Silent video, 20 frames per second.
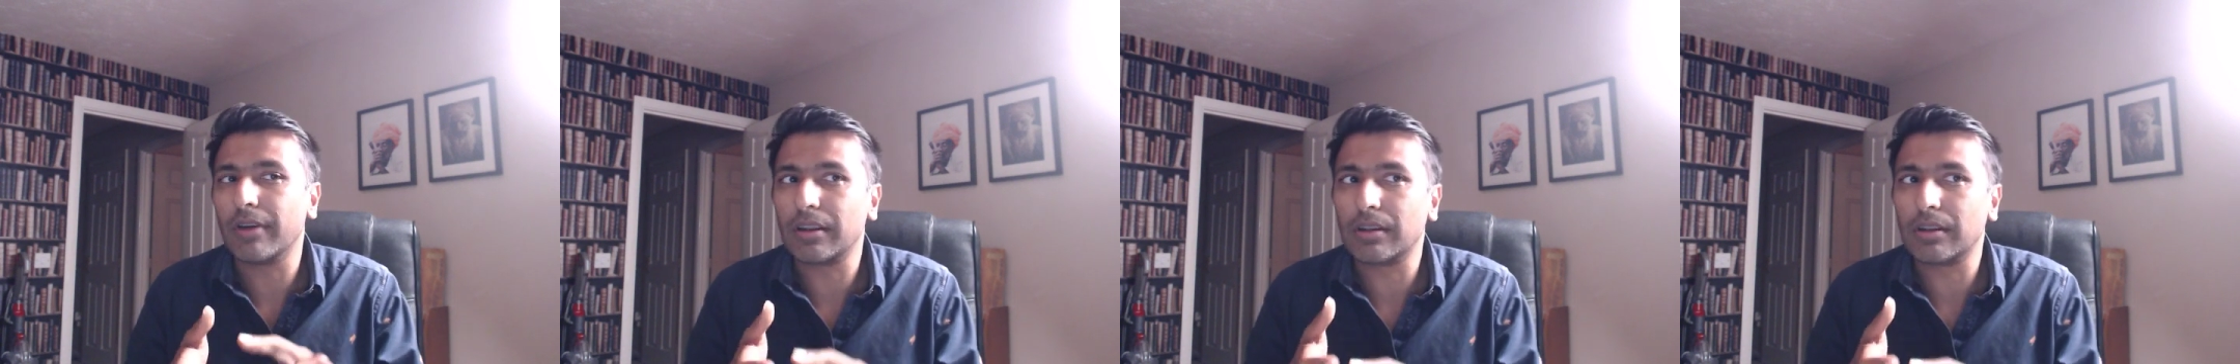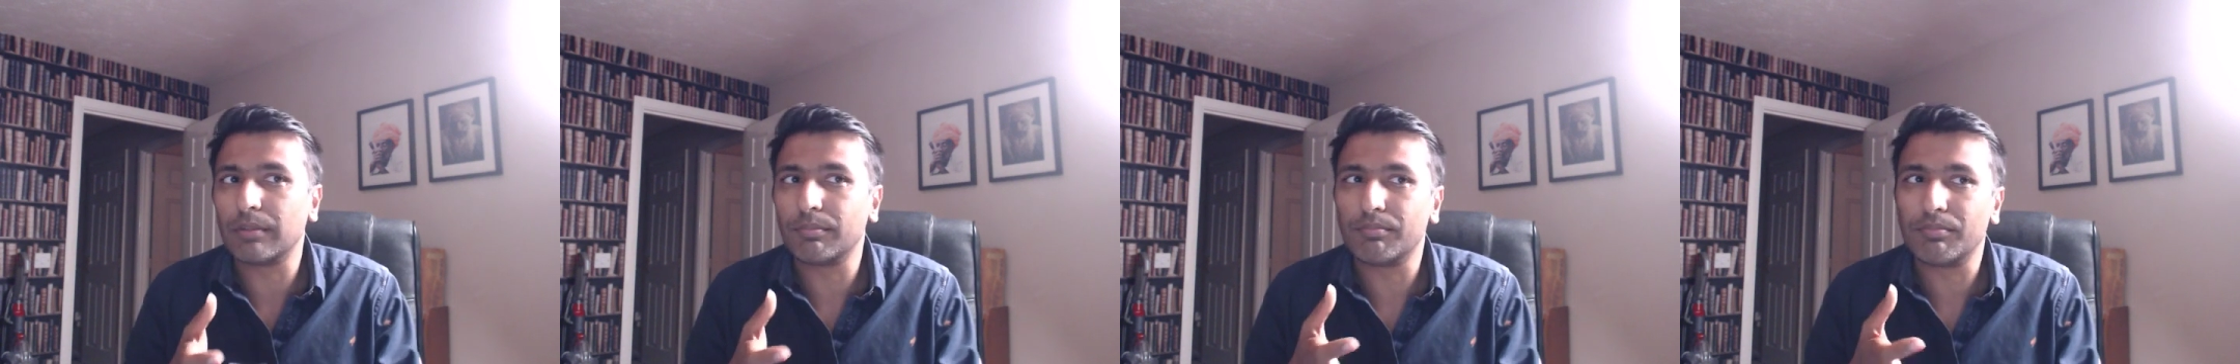
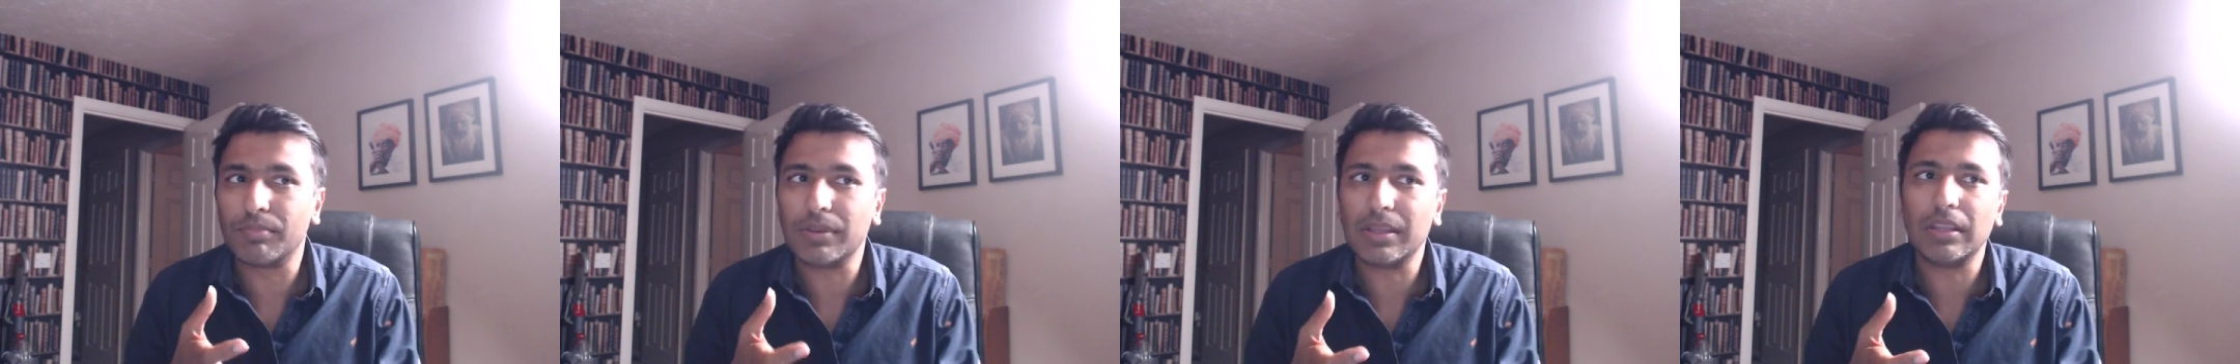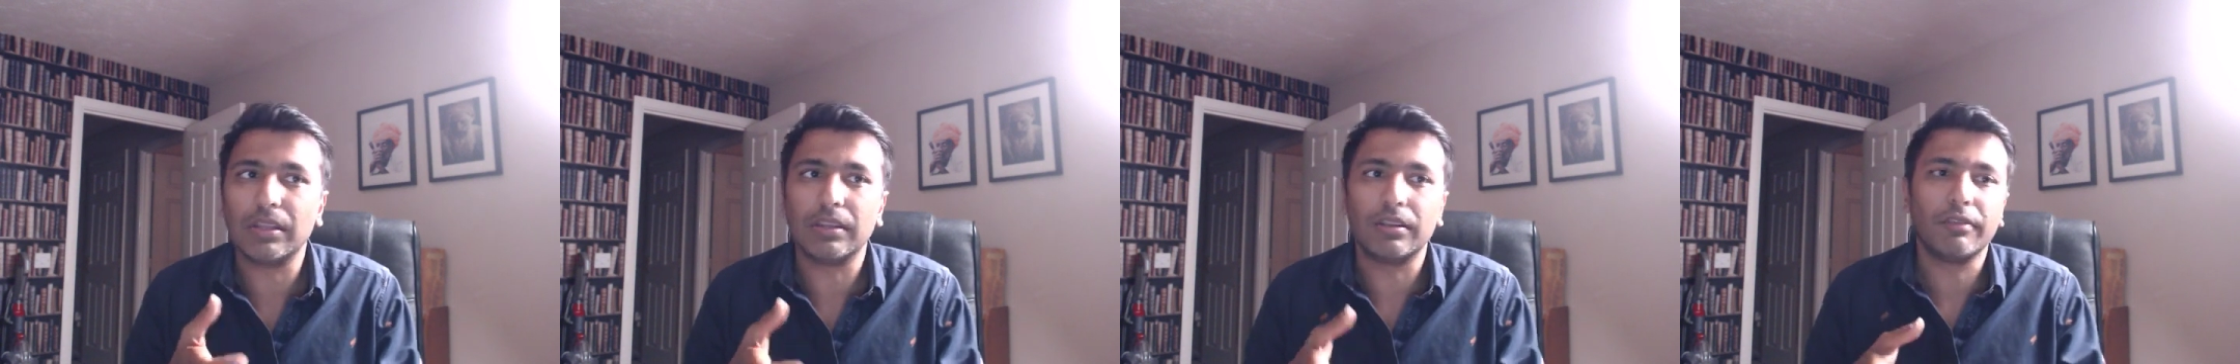had a
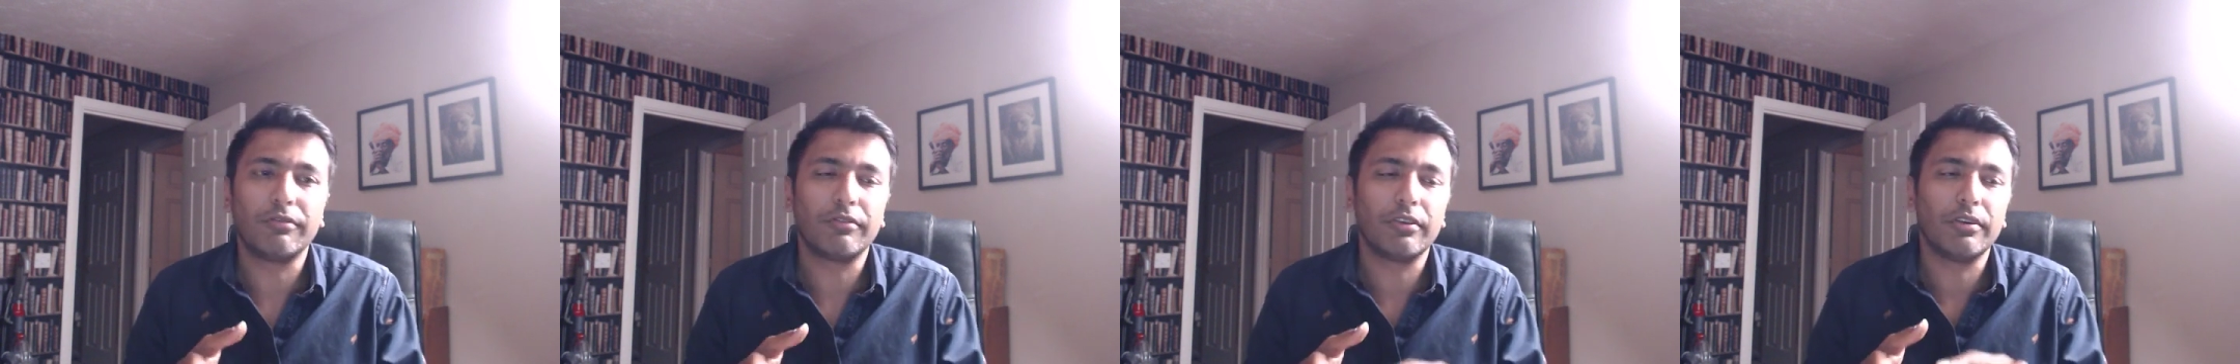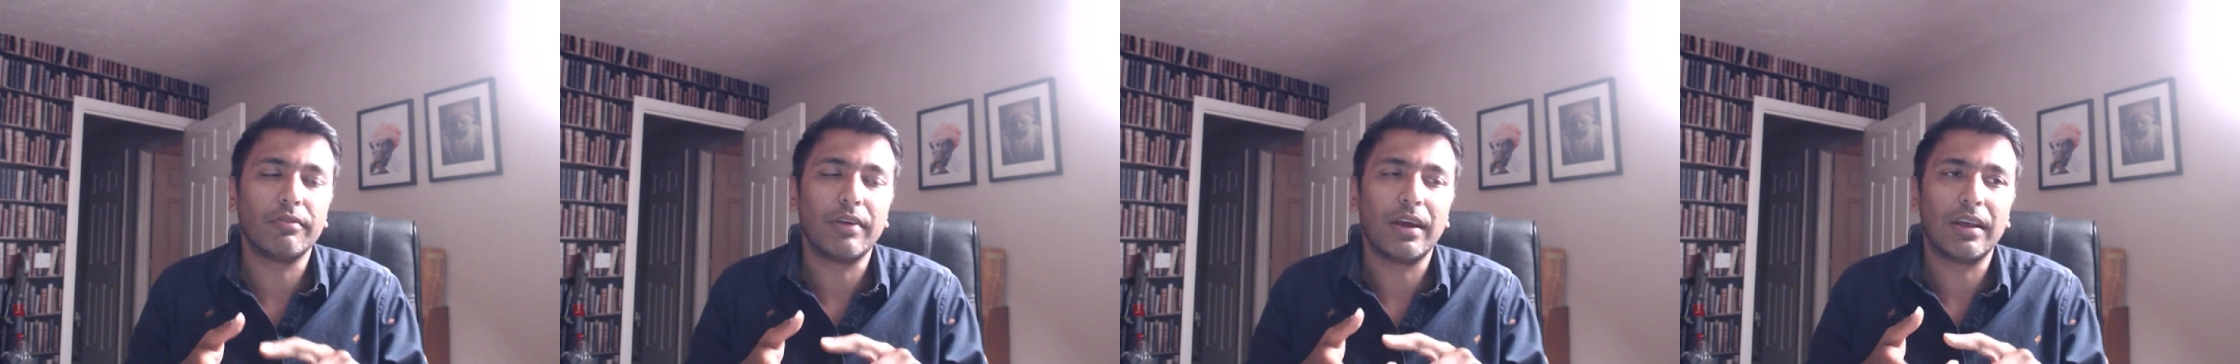bleed
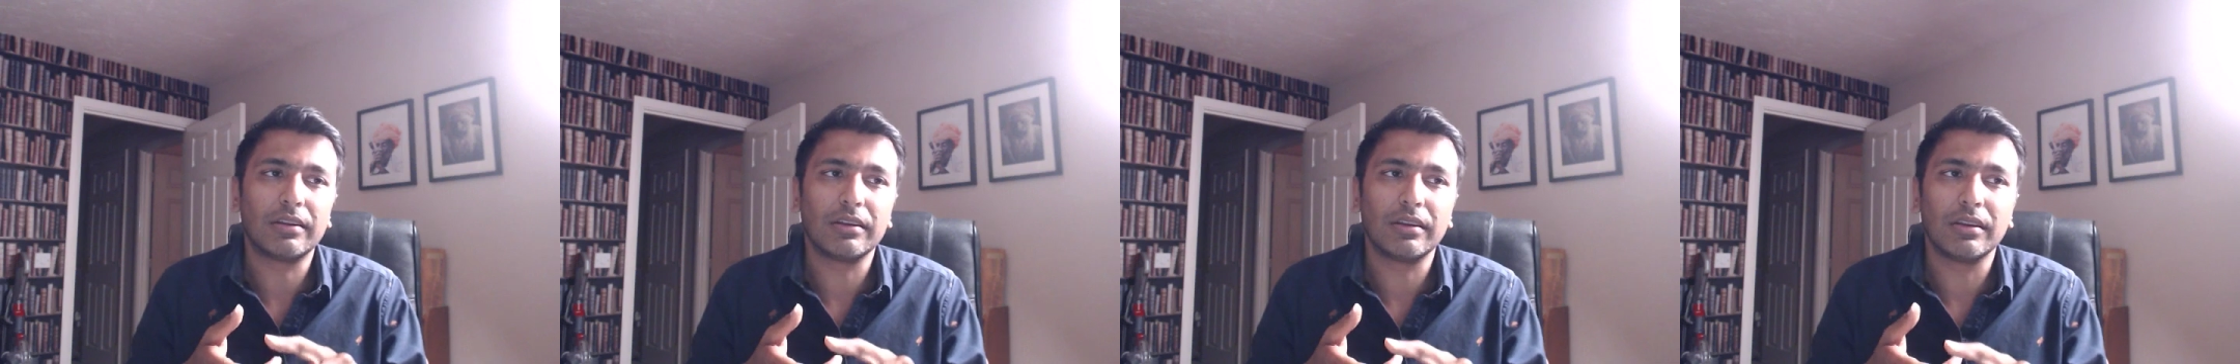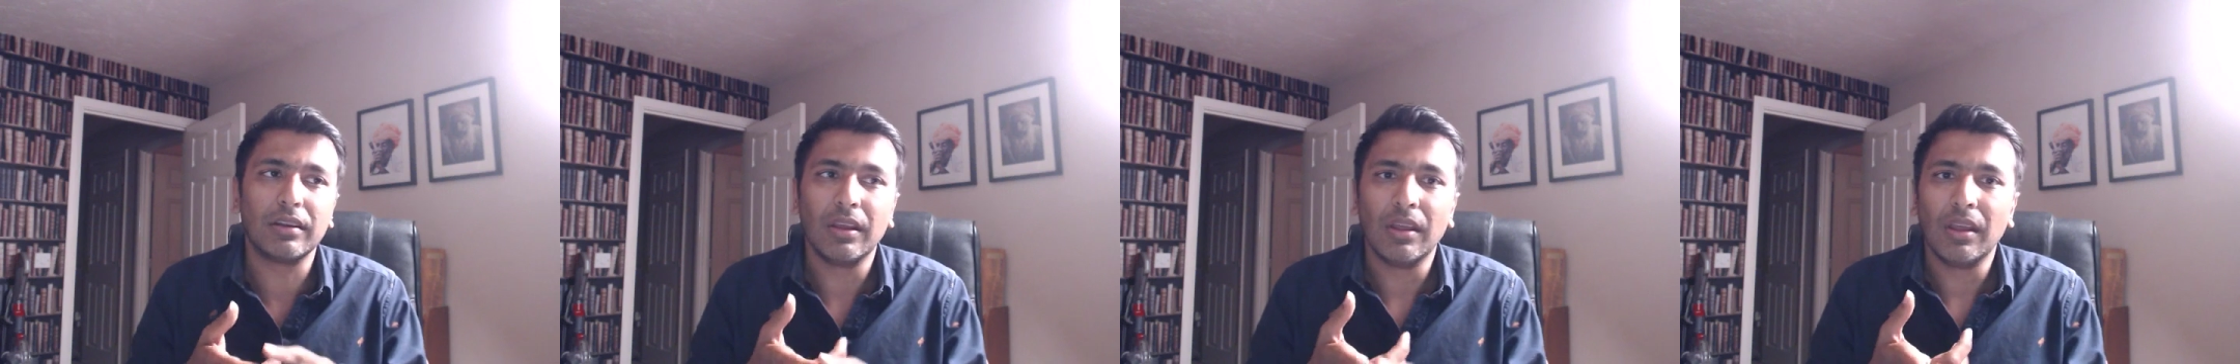if you've had
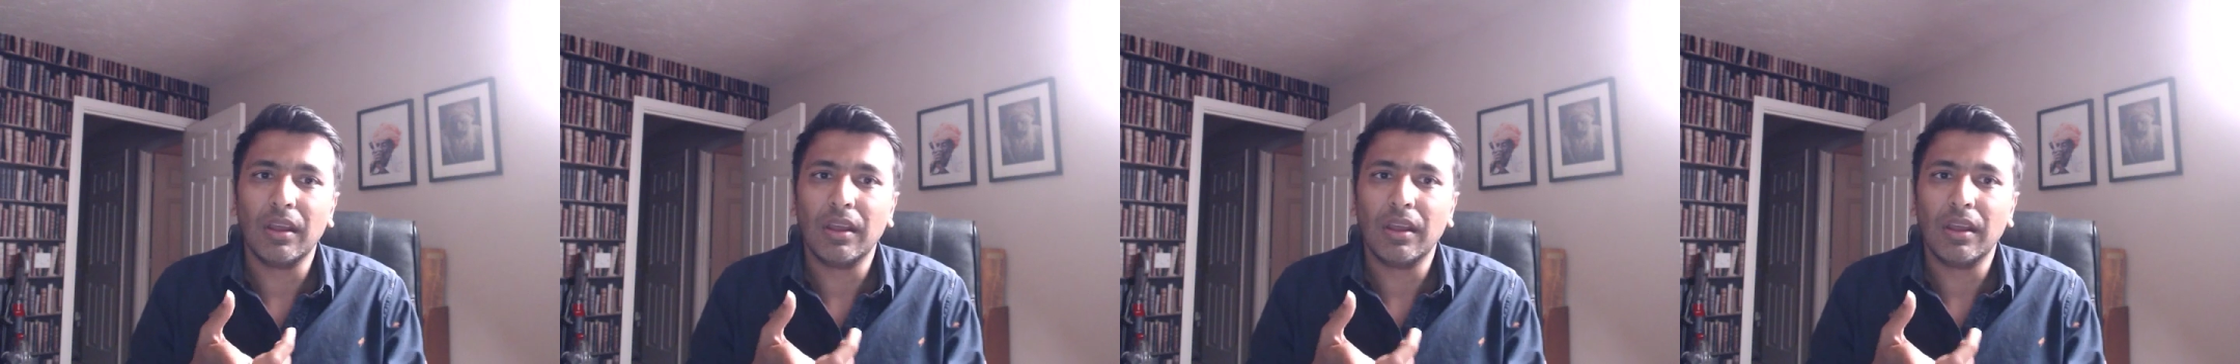a